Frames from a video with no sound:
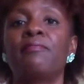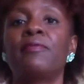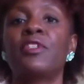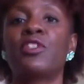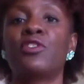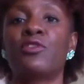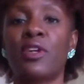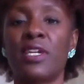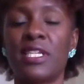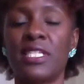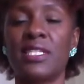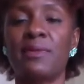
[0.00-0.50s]

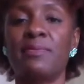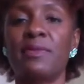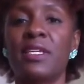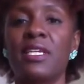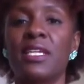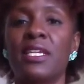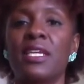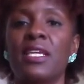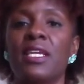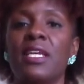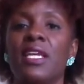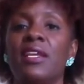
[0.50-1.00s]
Trust
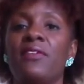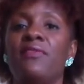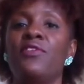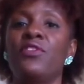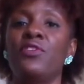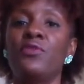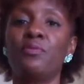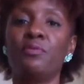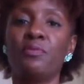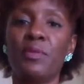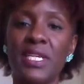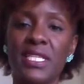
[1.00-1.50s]
me, if
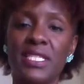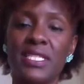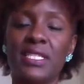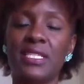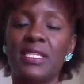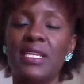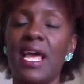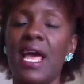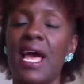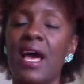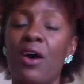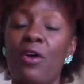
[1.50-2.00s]
you're missing
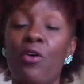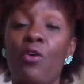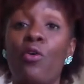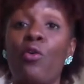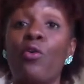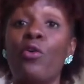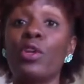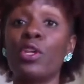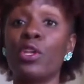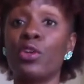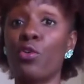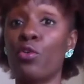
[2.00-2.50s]
out
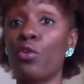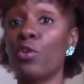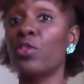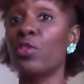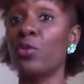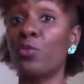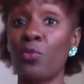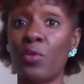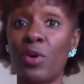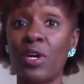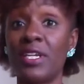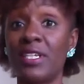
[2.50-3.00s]
on you're the
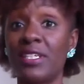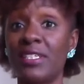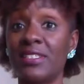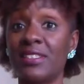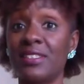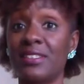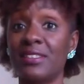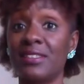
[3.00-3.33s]
one